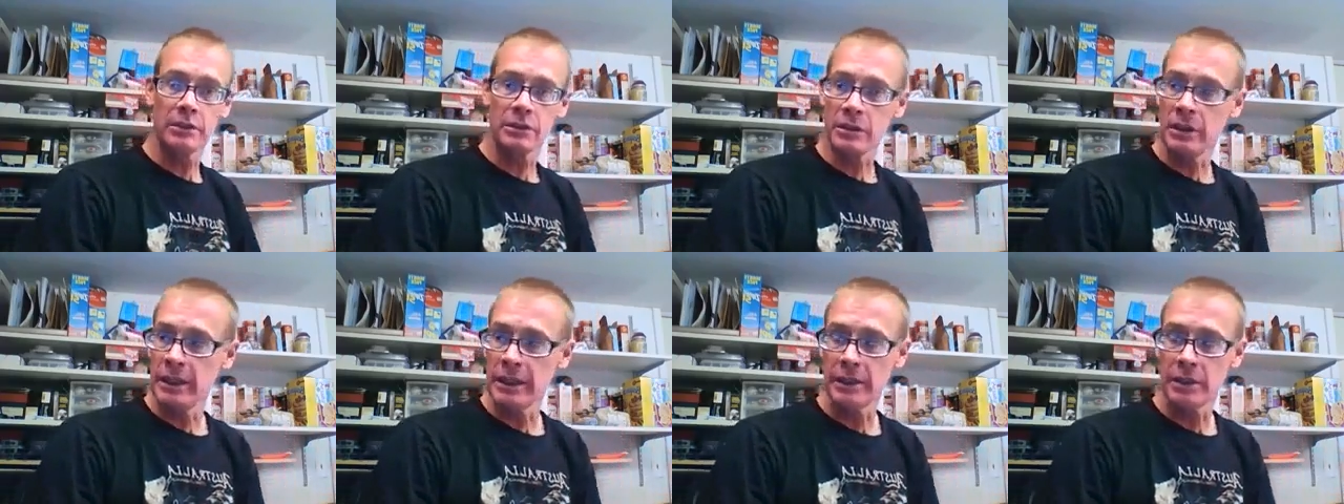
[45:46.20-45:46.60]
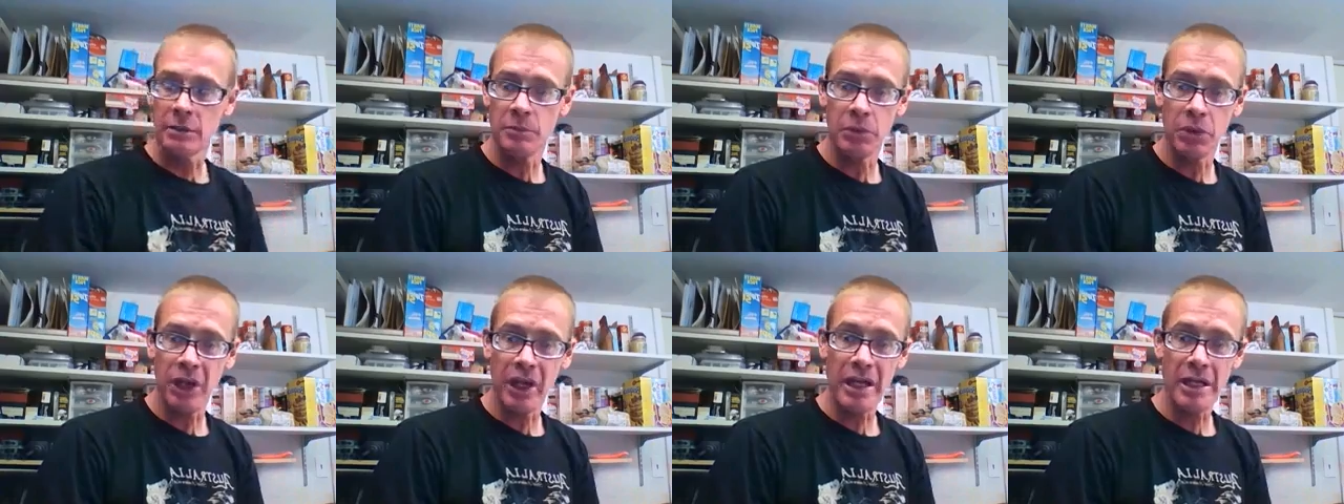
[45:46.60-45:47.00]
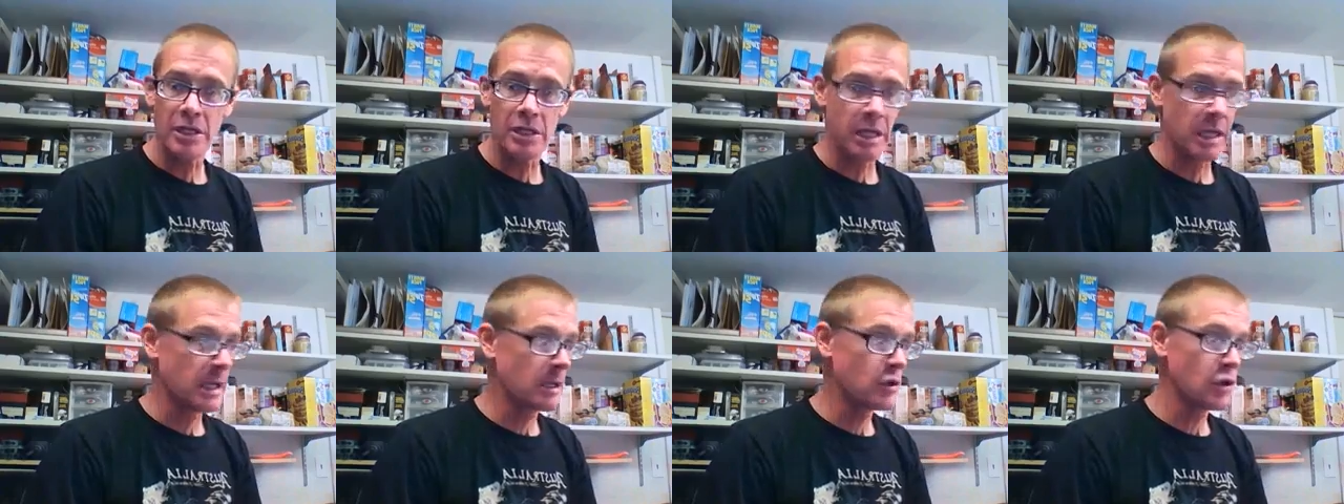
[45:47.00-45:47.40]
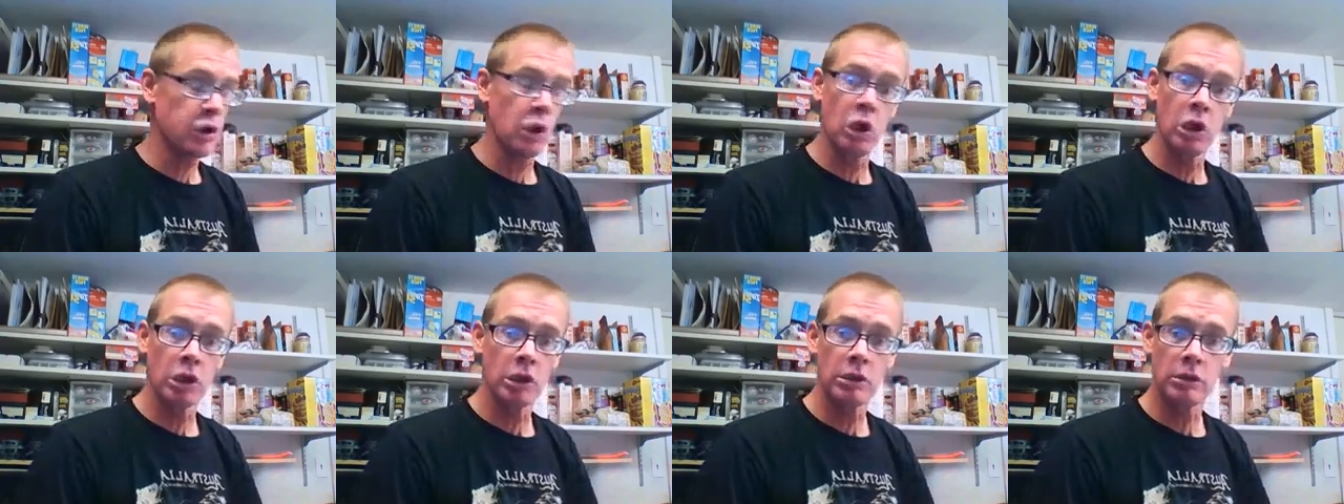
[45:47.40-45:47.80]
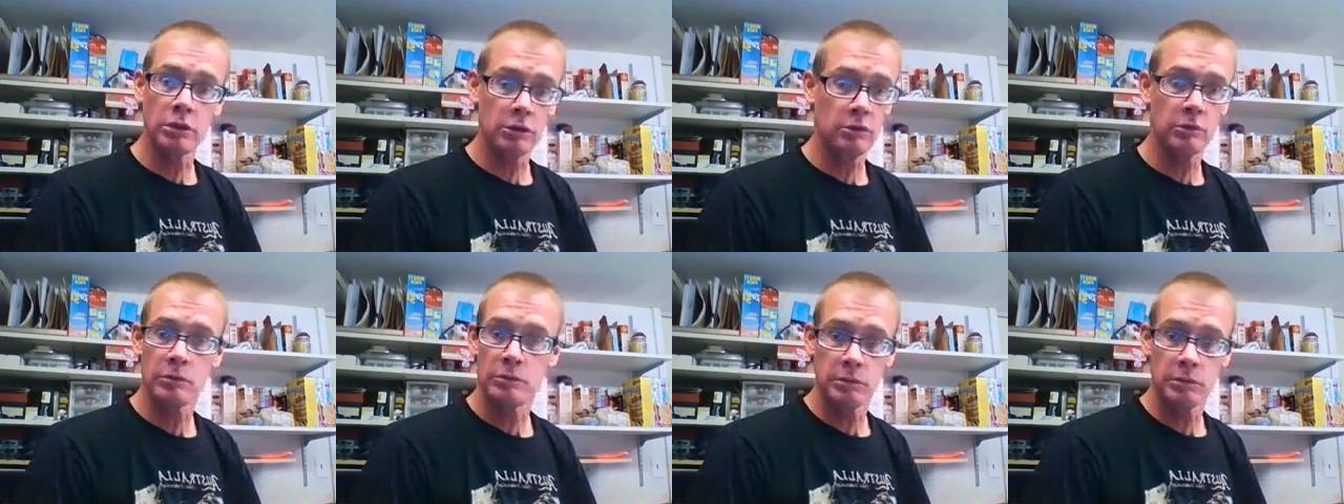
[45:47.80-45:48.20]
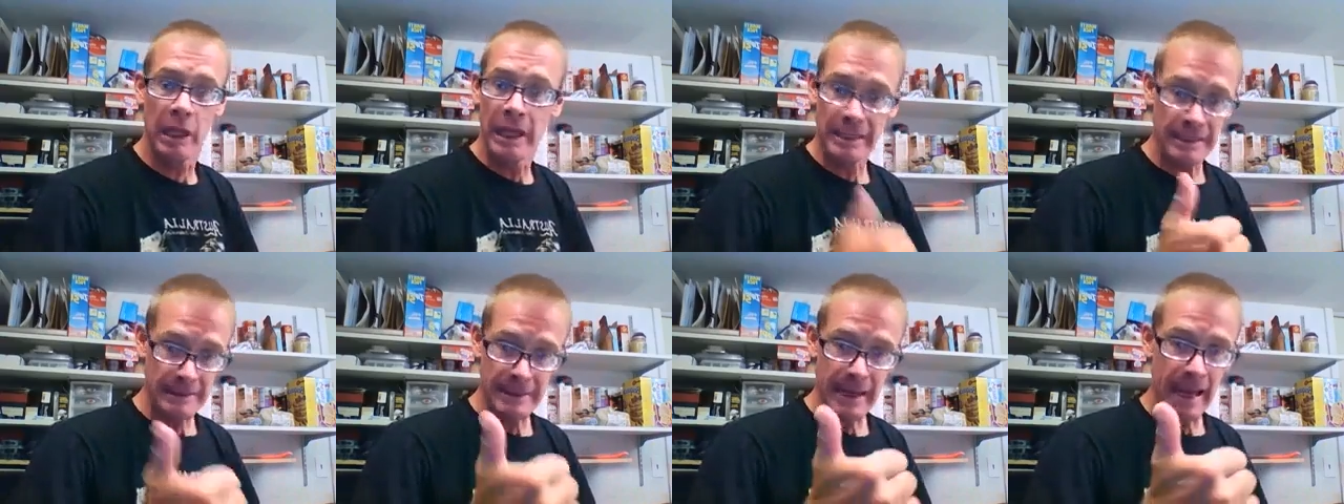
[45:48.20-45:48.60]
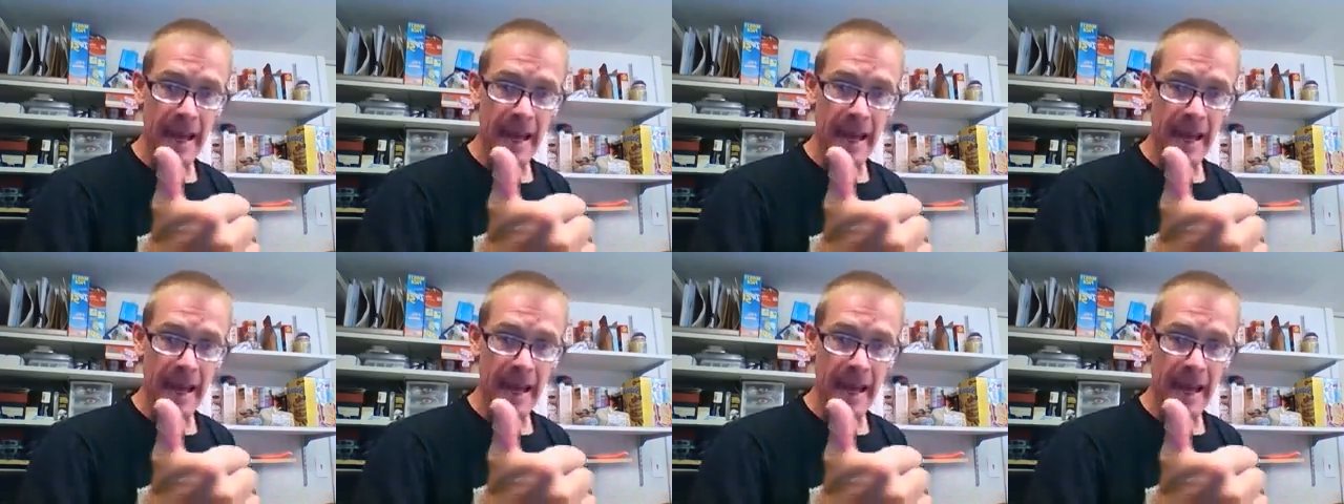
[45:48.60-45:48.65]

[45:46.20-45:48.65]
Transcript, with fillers: It's like the plain Janes look like